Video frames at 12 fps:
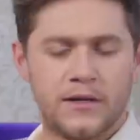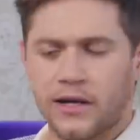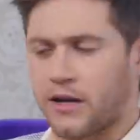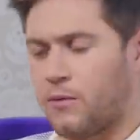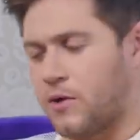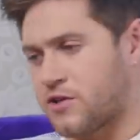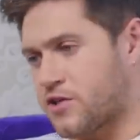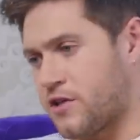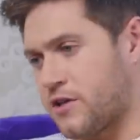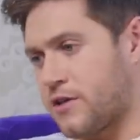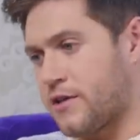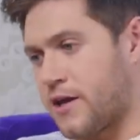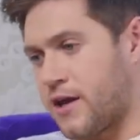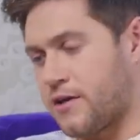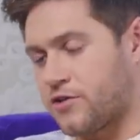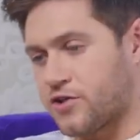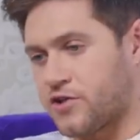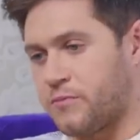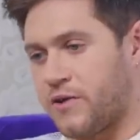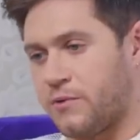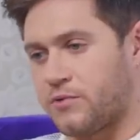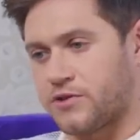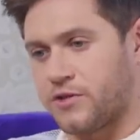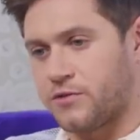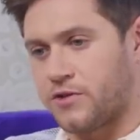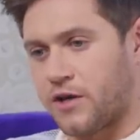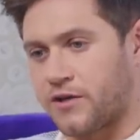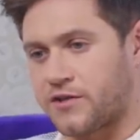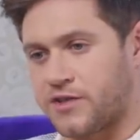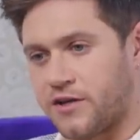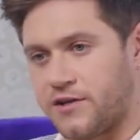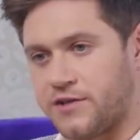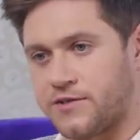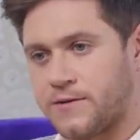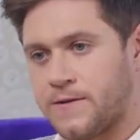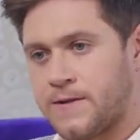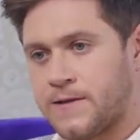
like I watched uh, Justin Bieber's new docu series,